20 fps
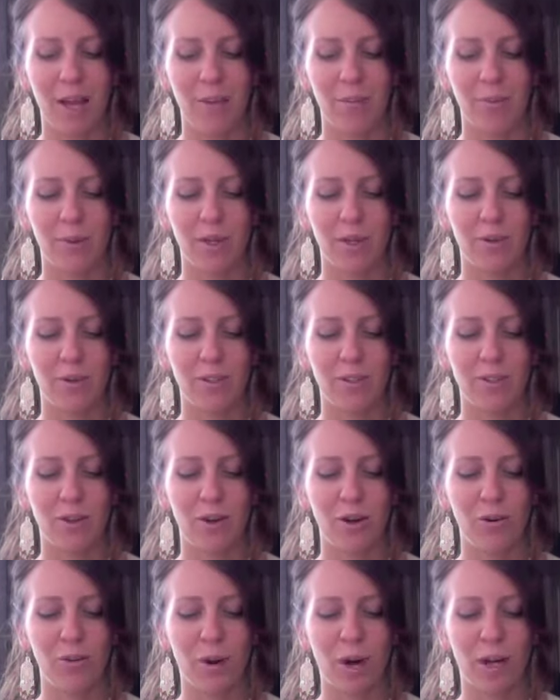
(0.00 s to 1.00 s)
But there was
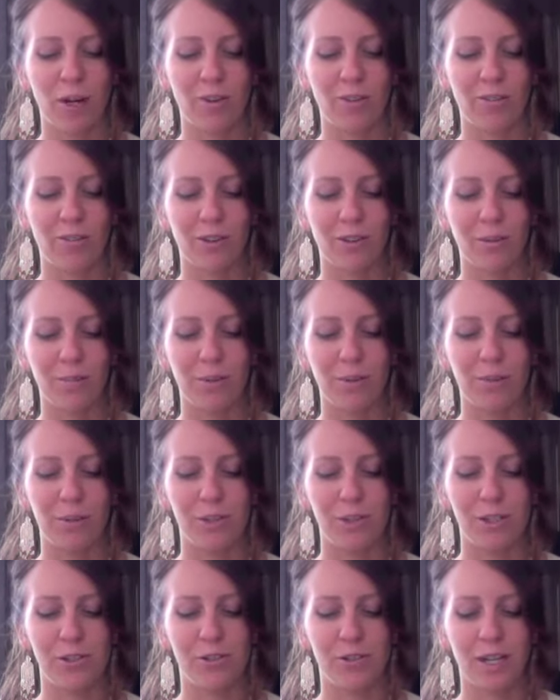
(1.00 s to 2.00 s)
no water for the people
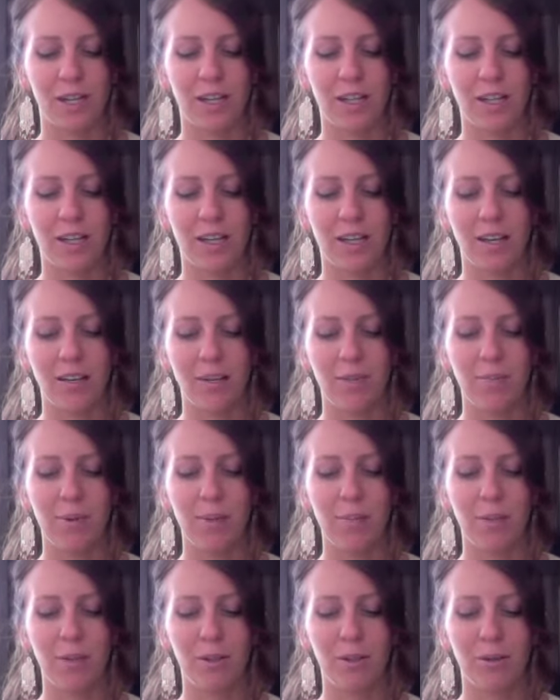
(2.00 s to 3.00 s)
to drink. The
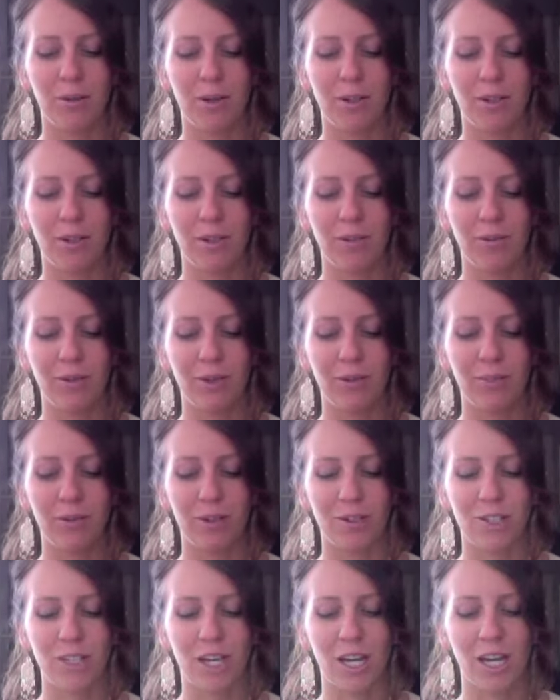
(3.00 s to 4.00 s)
people quarreled with
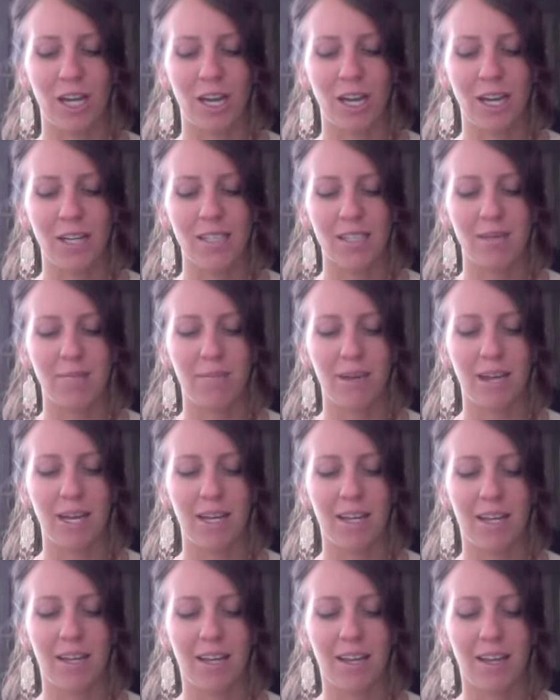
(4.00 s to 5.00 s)
Moshe,
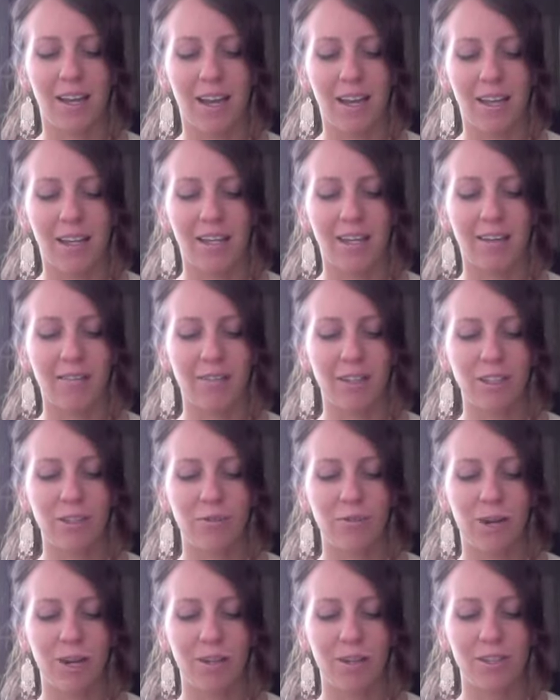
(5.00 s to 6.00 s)
demanding, "Give us
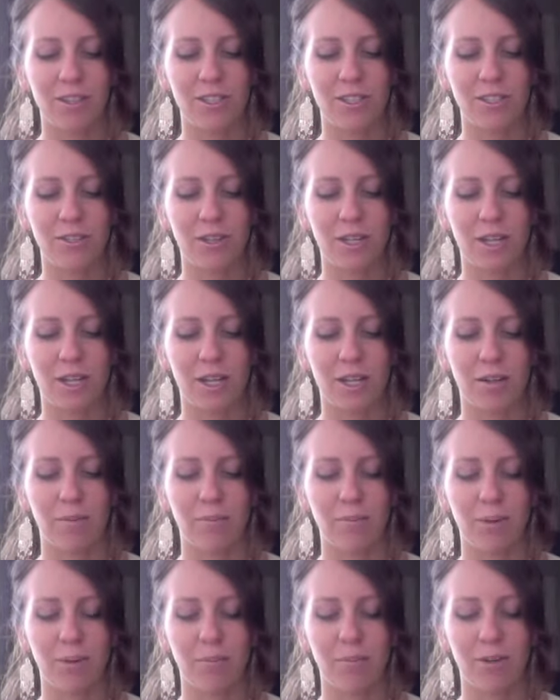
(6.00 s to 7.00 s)
water to drink."
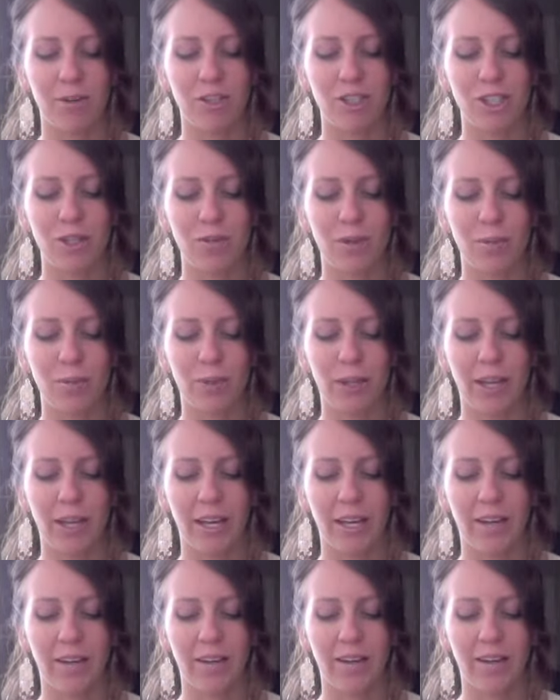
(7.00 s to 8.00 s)
But Moshe
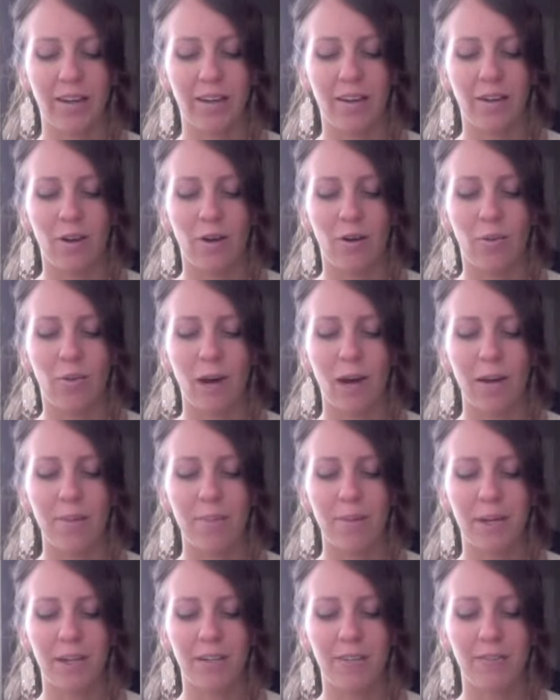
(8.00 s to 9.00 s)
replied, "Why
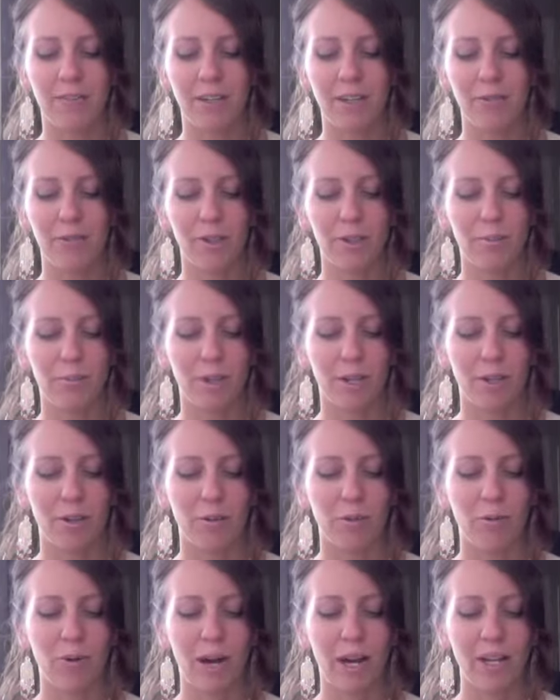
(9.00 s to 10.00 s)
pick a fight with me?
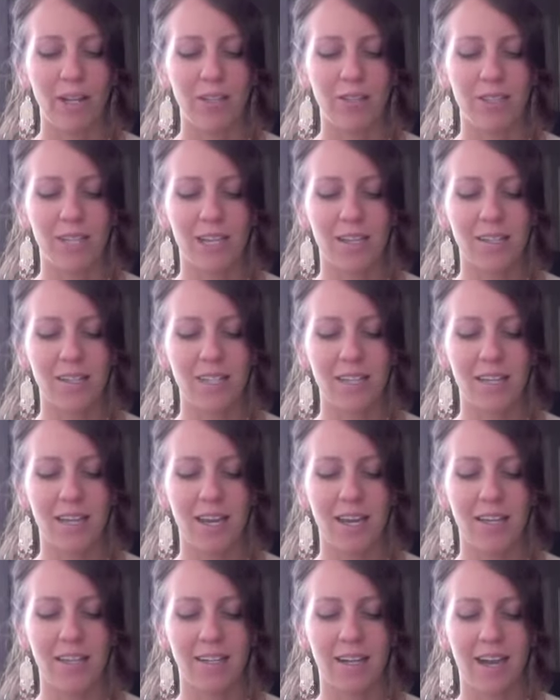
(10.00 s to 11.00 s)
Why are you testing
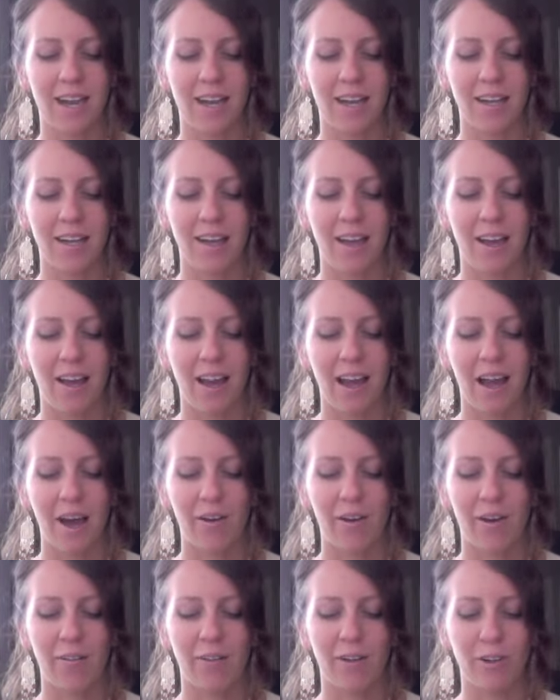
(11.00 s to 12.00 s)
Adonai?"
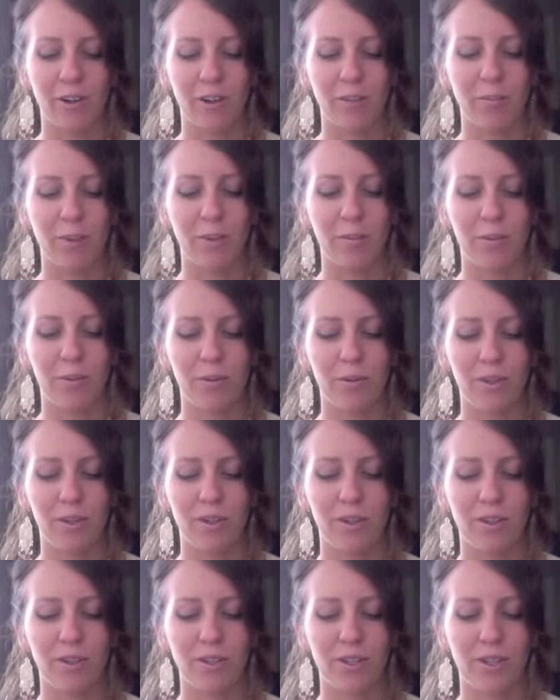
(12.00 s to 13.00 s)
However, the people were
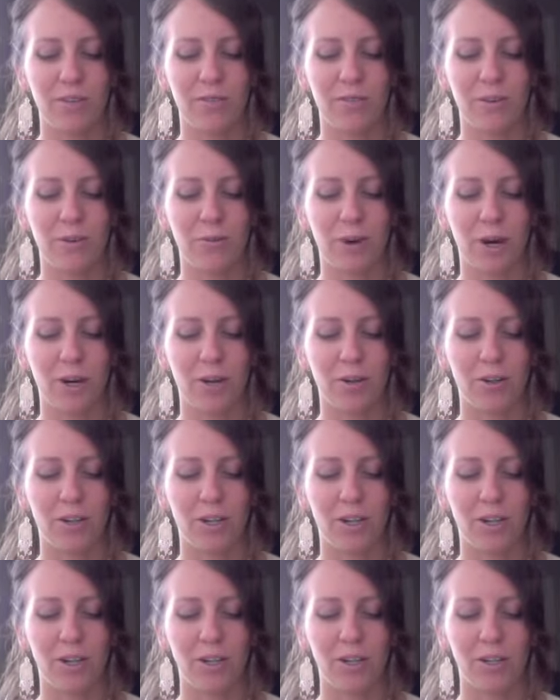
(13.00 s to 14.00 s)
thirsty for water
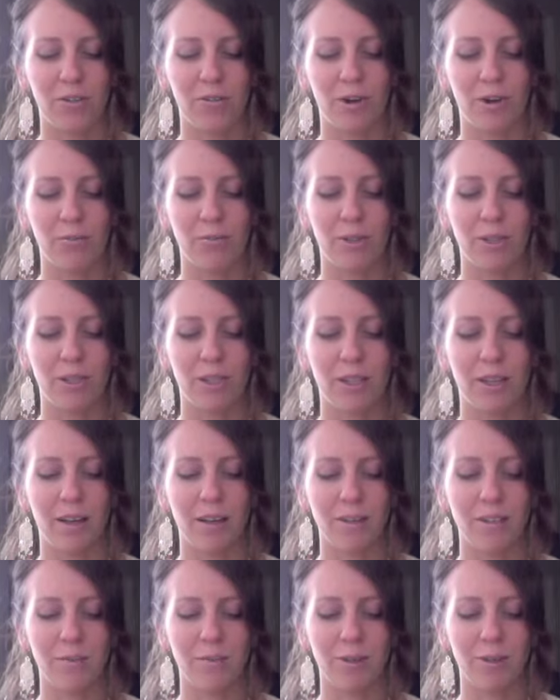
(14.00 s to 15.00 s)
there and grumbled
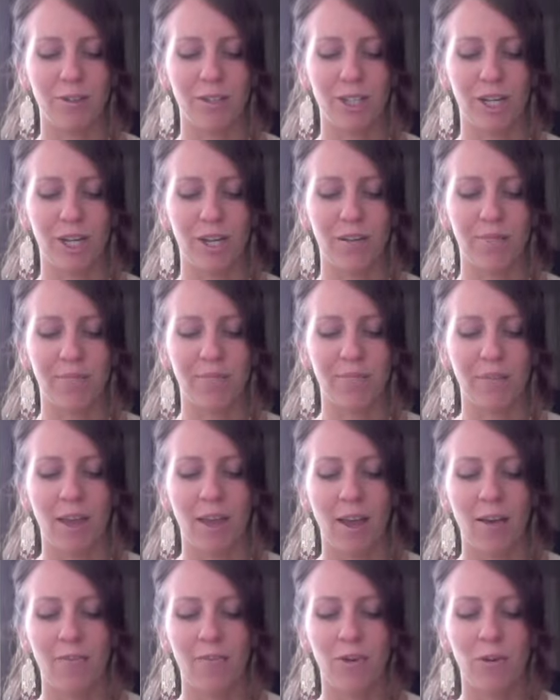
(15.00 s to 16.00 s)
against Moshe.
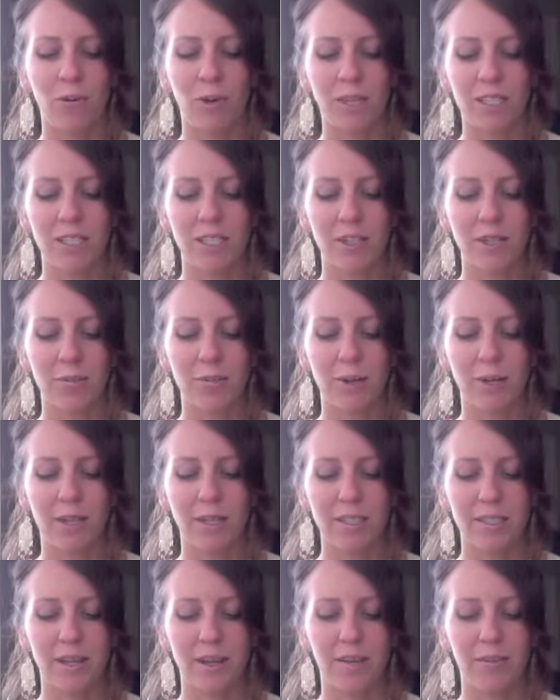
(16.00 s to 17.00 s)
"For what did you bring
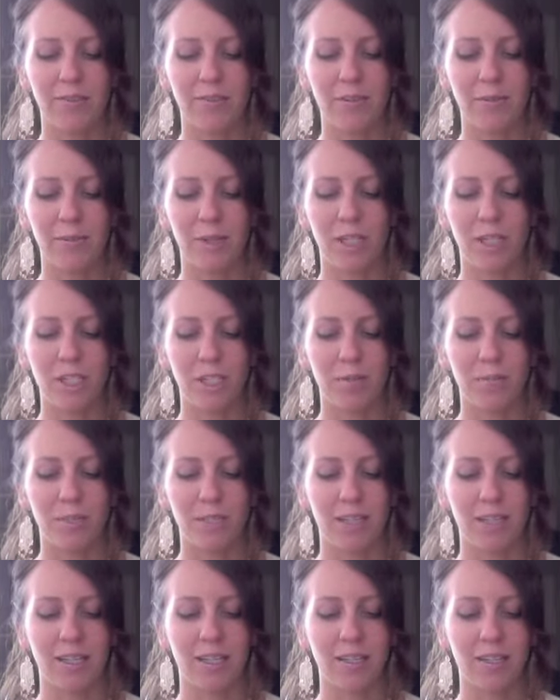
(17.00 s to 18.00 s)
us up from Egypt? To
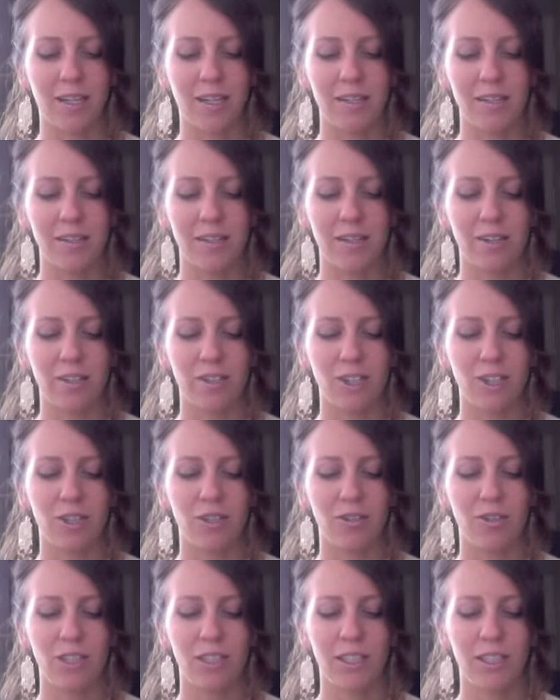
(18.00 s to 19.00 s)
kill us, our
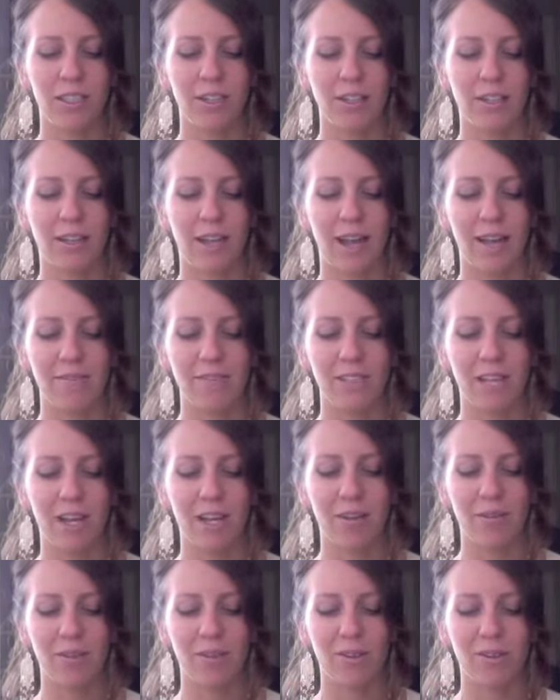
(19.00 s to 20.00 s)
children, and our
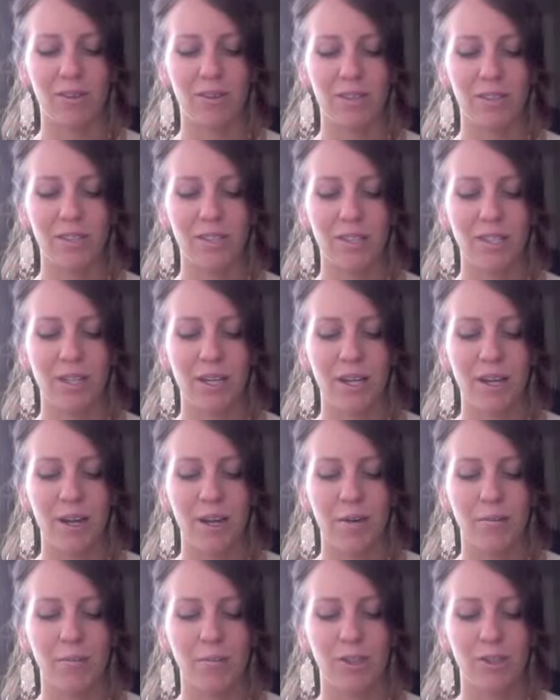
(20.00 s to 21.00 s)
livestock with thirst?"
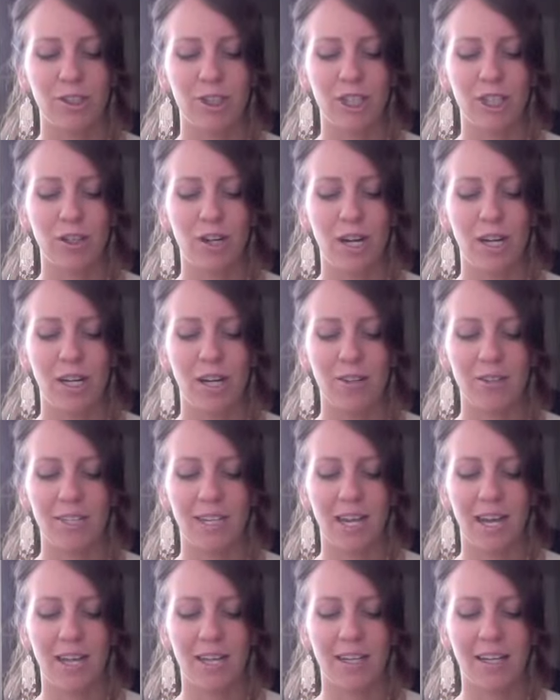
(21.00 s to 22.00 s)
Moshe cried out
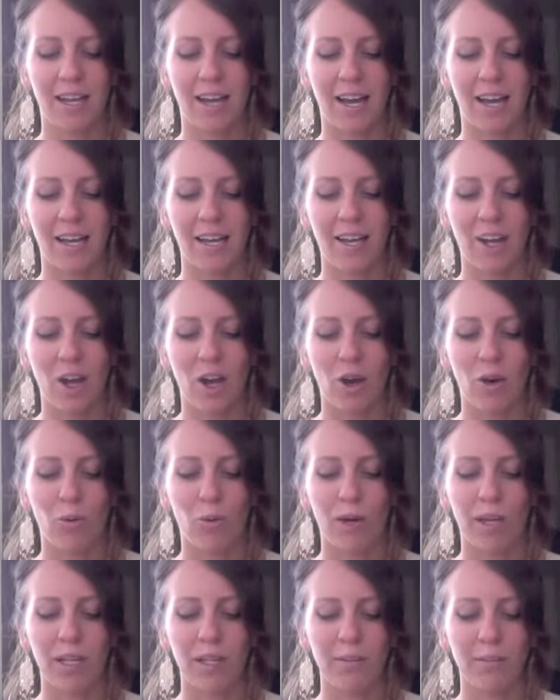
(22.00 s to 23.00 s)
to Adonai,
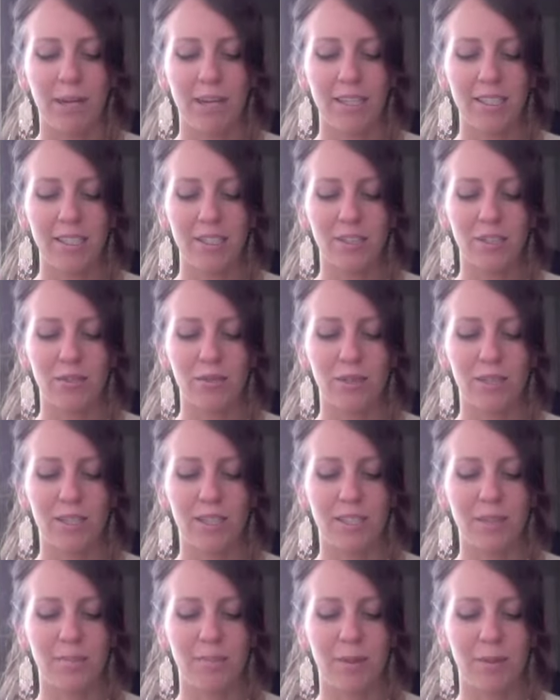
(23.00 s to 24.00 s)
"What am I to do with
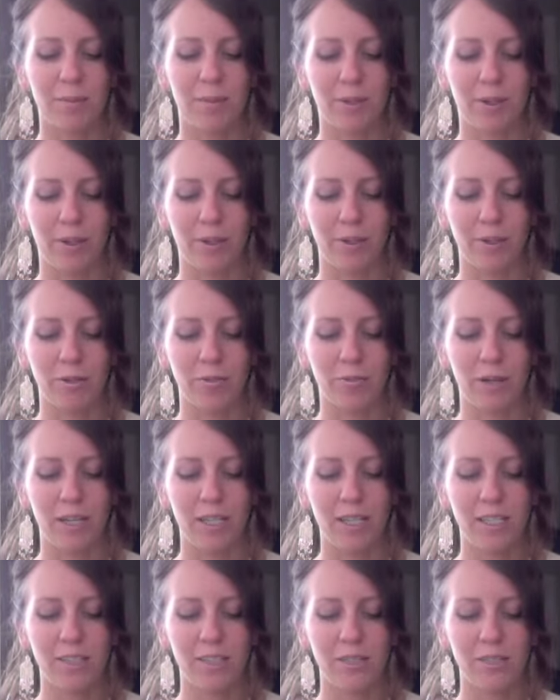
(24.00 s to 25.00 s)
these people? They're
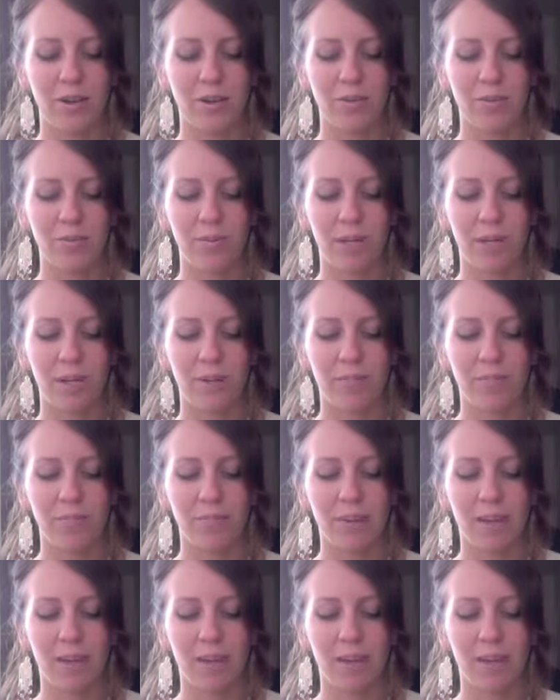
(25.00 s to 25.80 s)
ready to stone me."